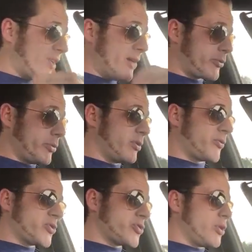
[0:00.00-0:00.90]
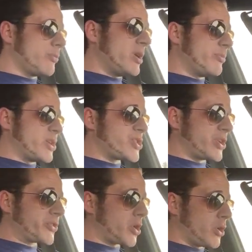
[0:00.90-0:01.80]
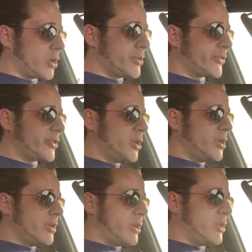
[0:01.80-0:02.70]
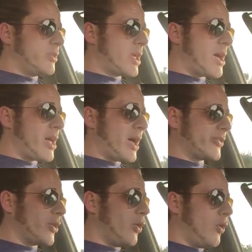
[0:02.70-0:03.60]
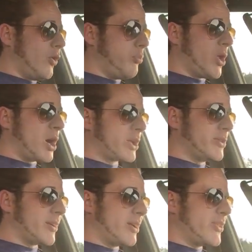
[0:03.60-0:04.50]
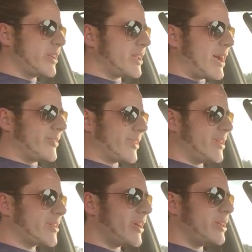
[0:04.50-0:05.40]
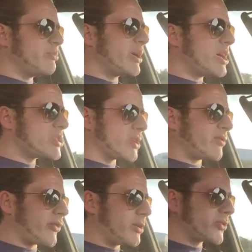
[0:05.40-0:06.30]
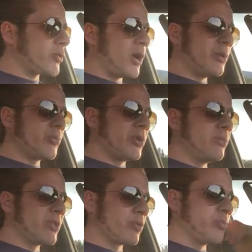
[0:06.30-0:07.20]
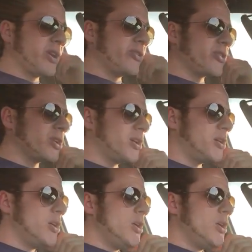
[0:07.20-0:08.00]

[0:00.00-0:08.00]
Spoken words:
531 for Strongman by Chase Carnes. It has a whole block in there. I think it has incline bench and front squat pretty much replacing it,